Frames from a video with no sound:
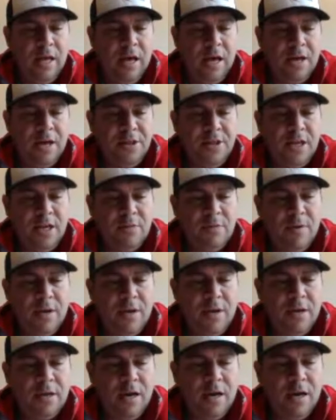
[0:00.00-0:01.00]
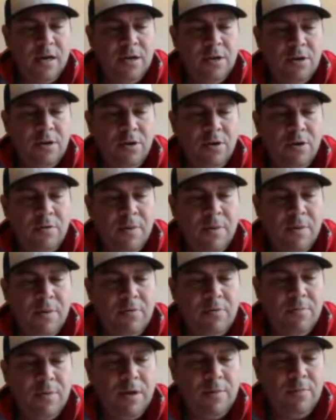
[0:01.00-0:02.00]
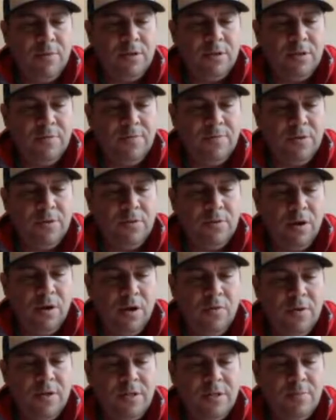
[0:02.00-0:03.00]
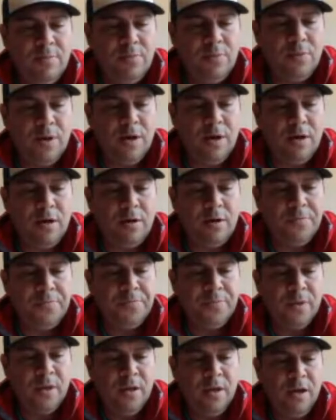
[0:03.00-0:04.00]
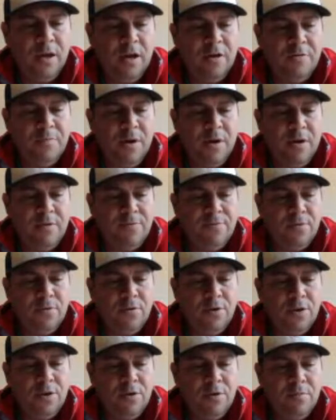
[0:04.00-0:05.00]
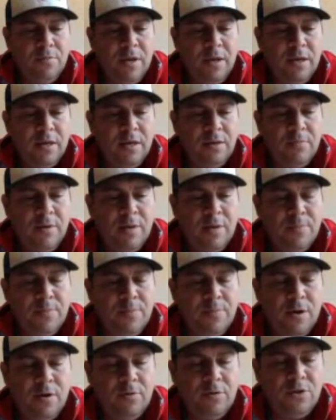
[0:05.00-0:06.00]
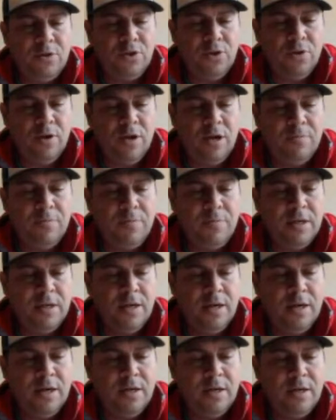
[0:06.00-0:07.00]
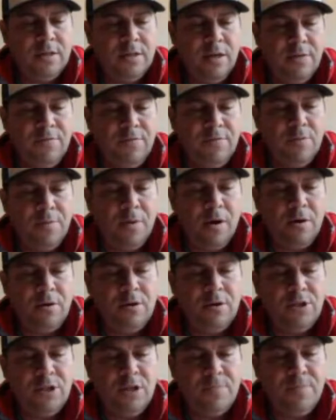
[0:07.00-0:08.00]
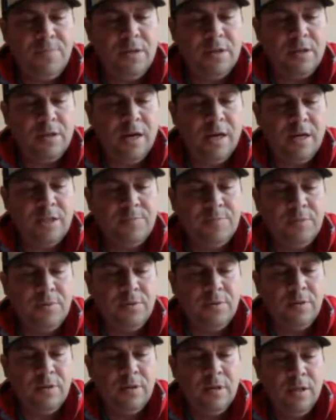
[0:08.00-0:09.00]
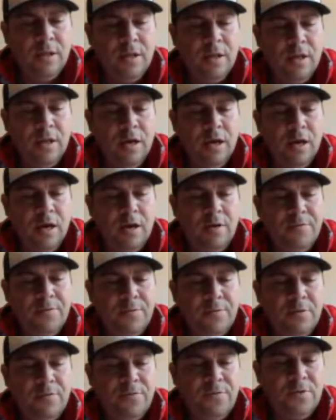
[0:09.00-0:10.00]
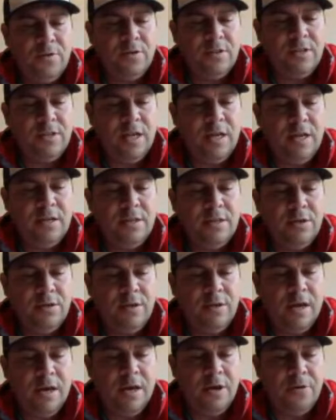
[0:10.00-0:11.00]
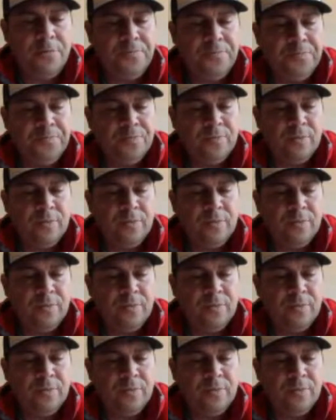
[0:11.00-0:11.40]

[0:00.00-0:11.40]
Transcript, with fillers: I thank my God in all my remembrance of you, always in prayer of mine for you, and making my prayer with joy because of your partnership in the gospel uh, from the first day until now